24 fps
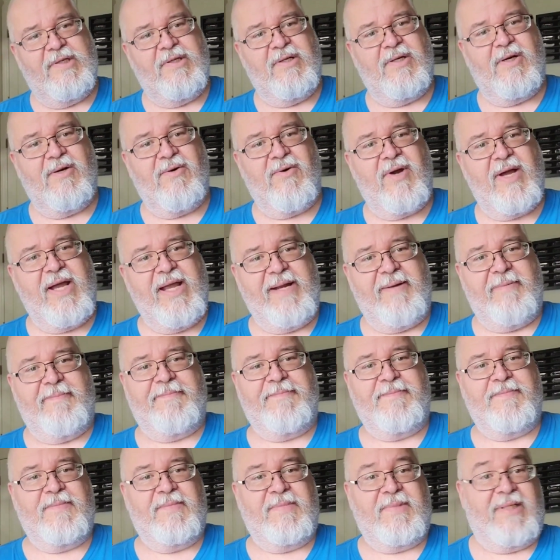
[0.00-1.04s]
All right,
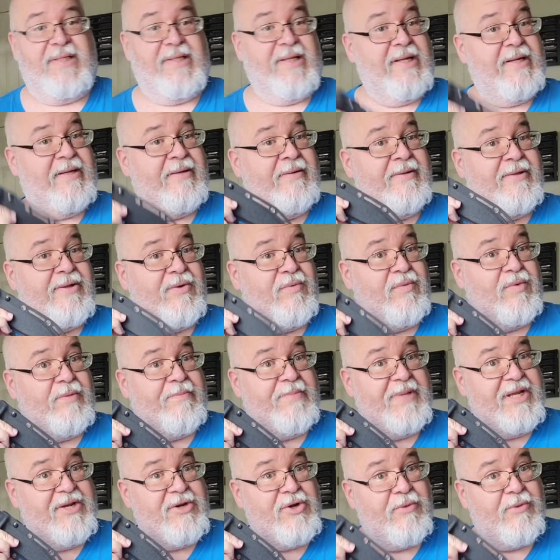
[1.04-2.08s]
and then there will
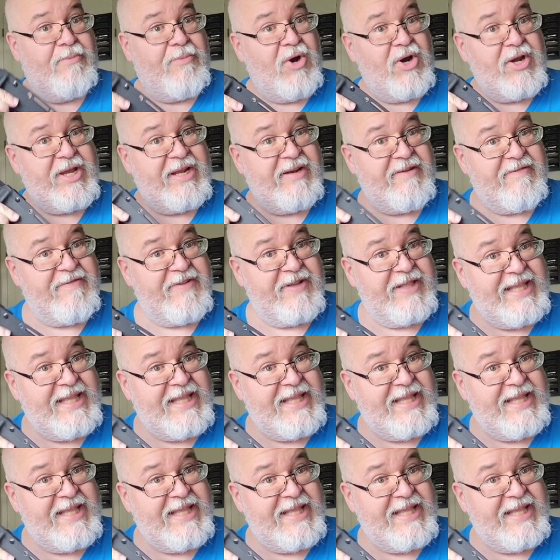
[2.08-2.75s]
be no market for